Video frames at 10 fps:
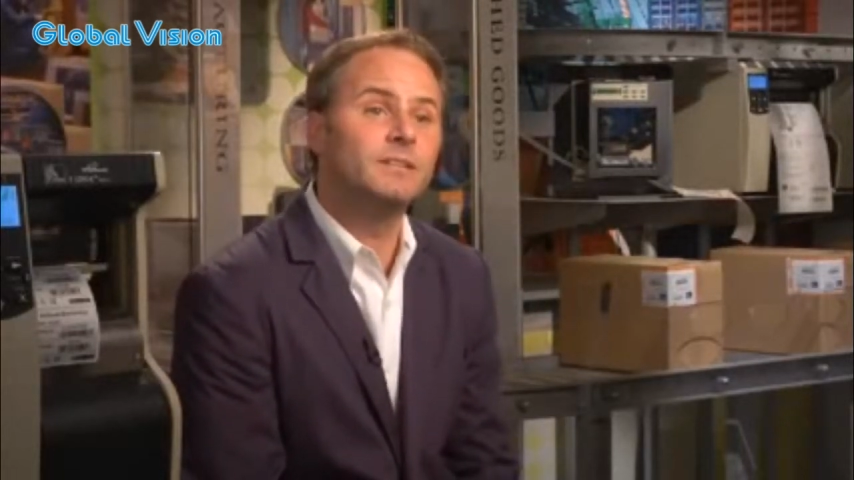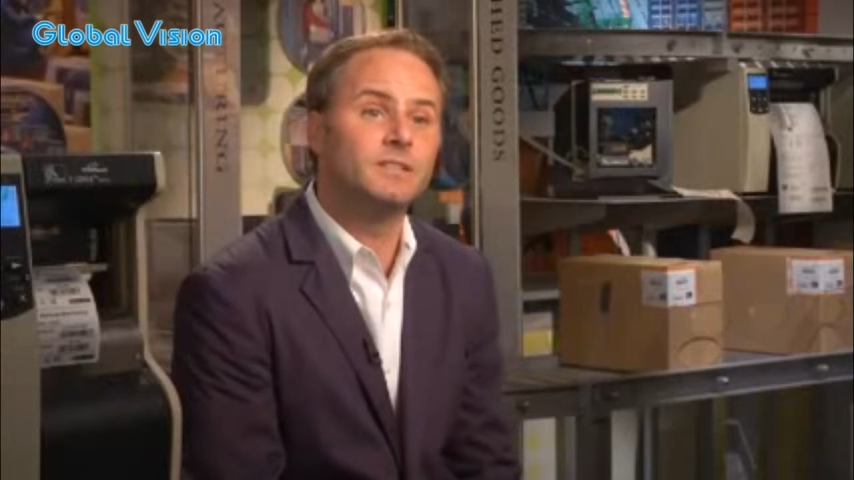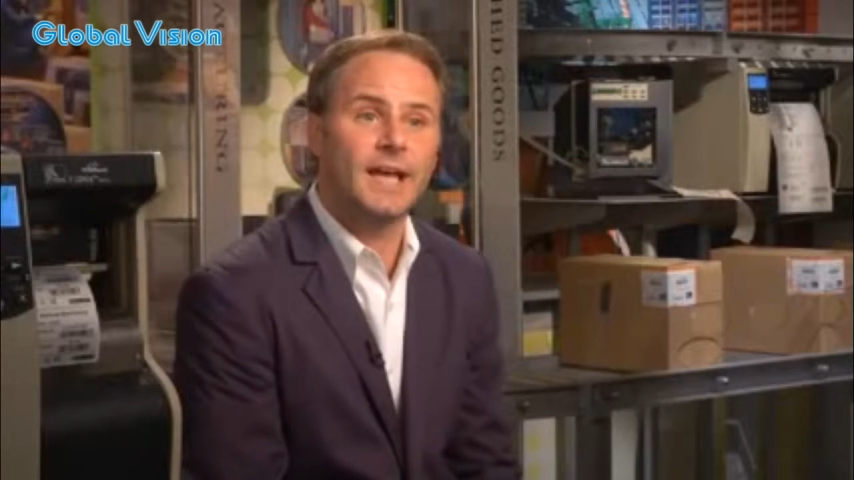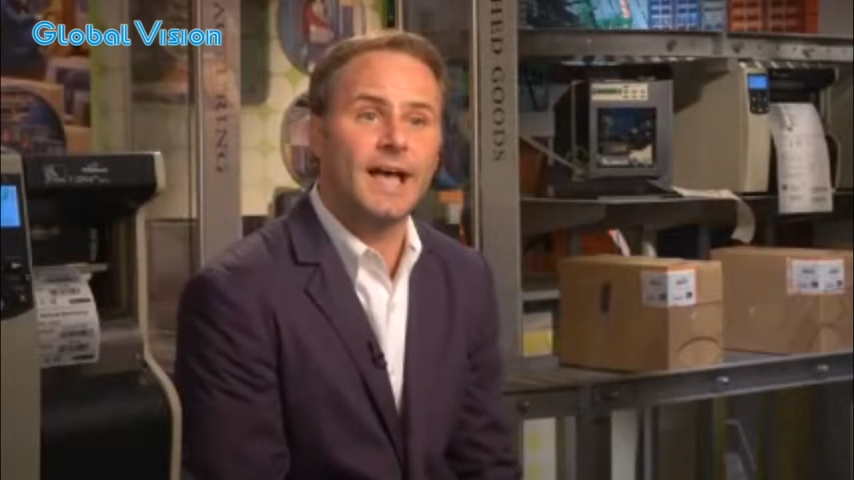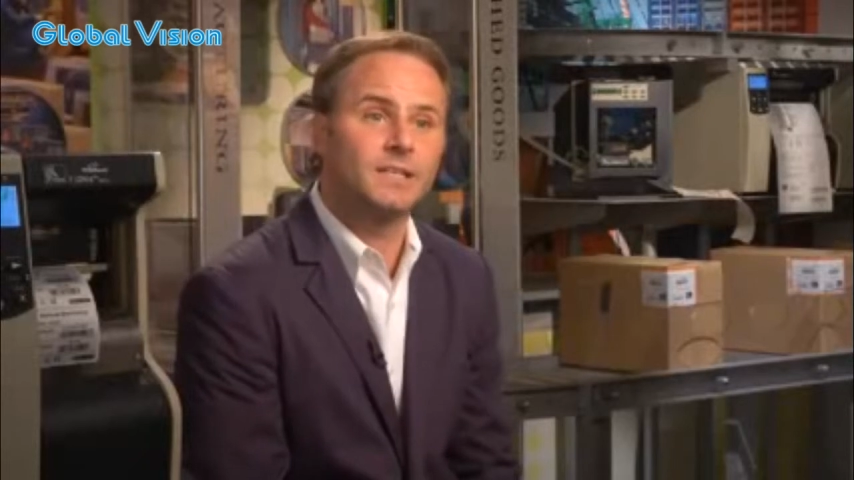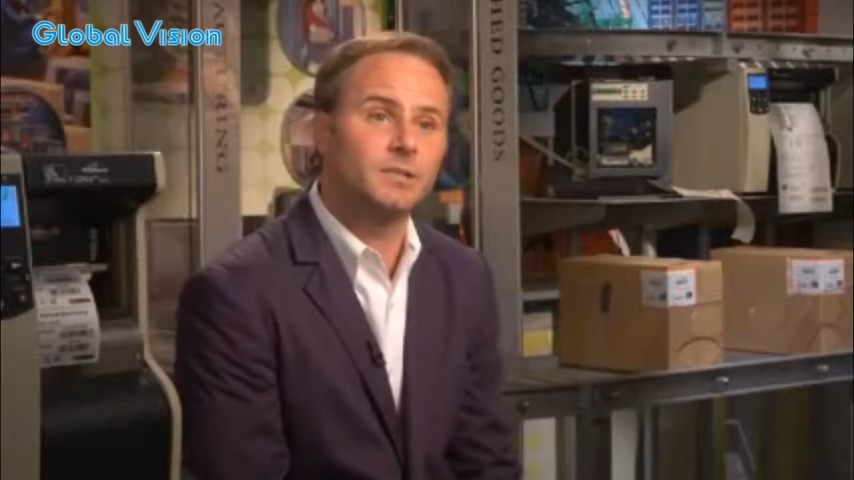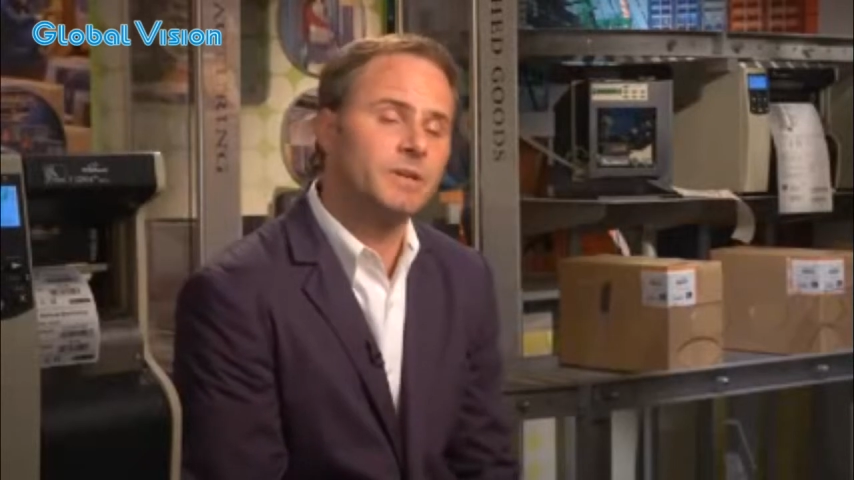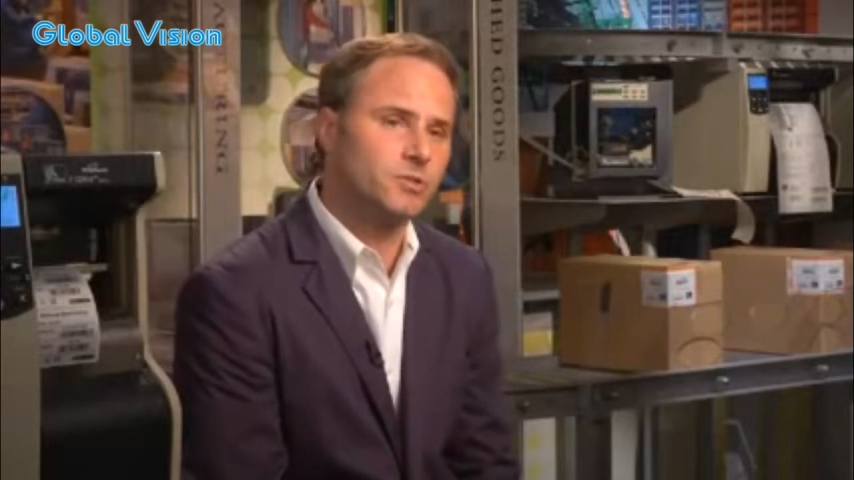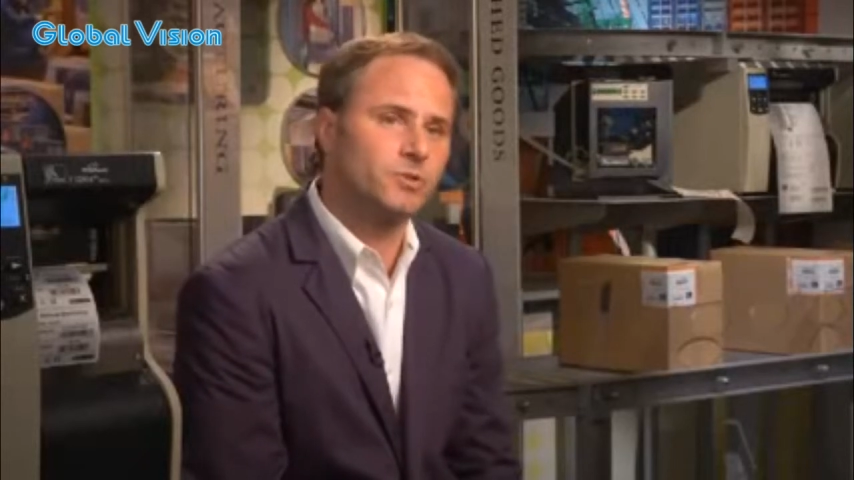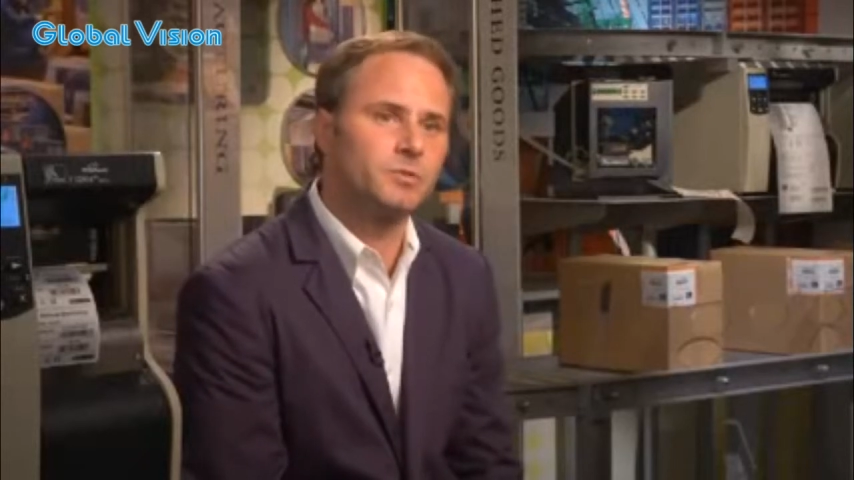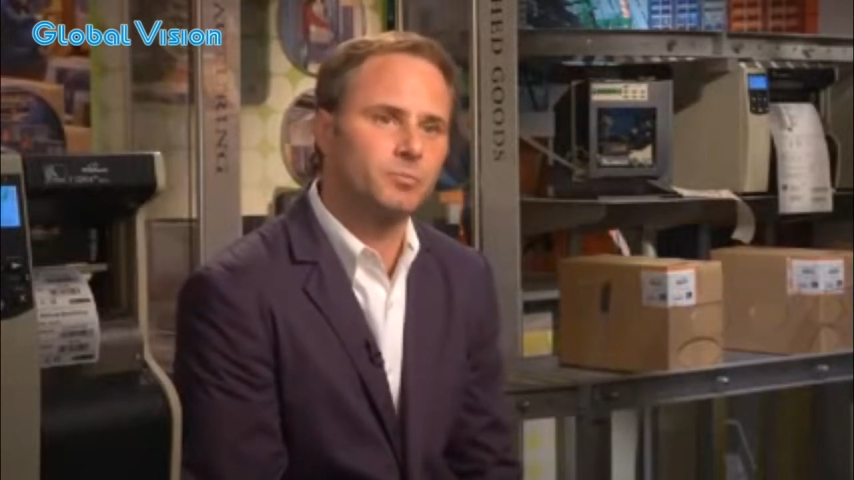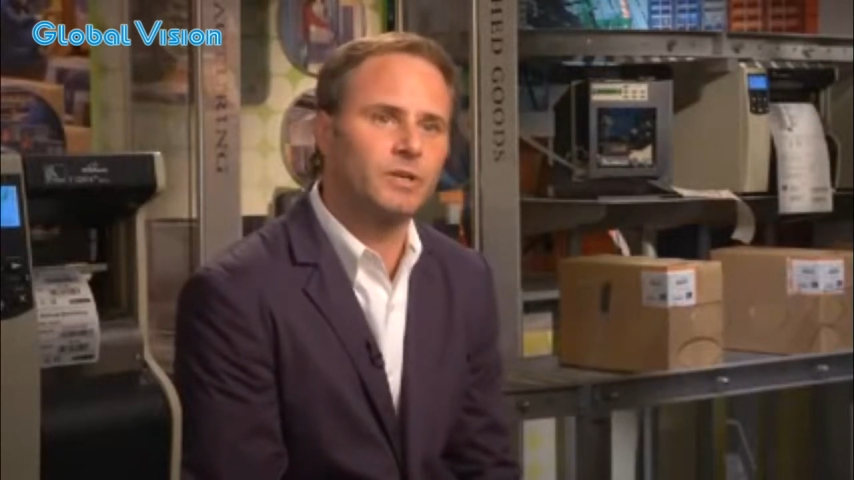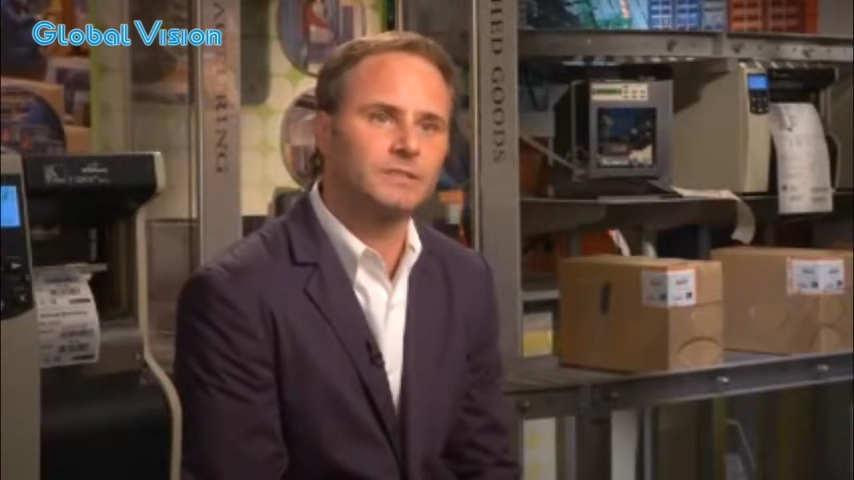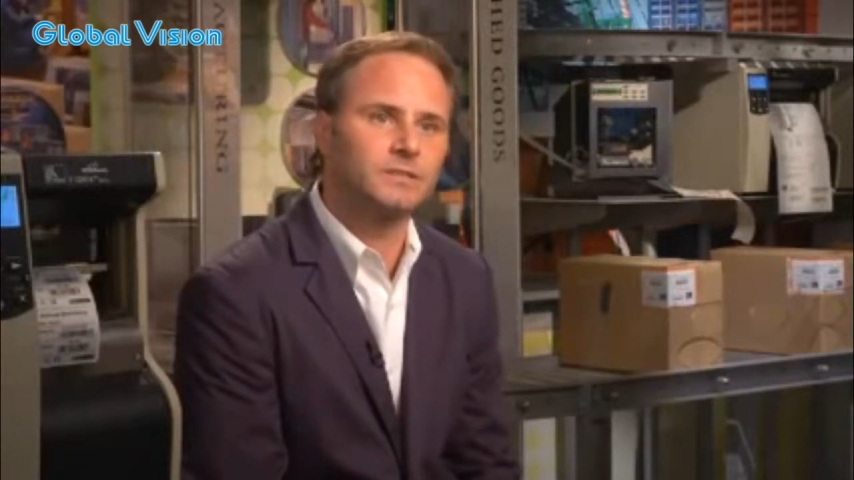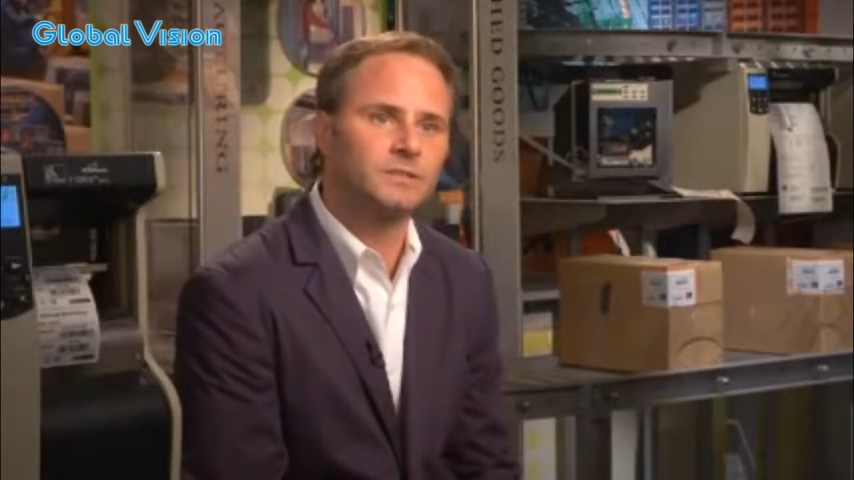the tag to make sure it's
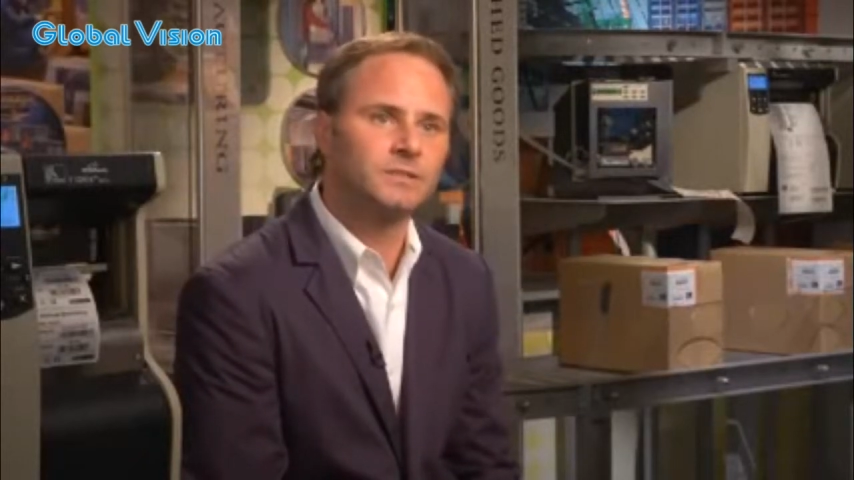present.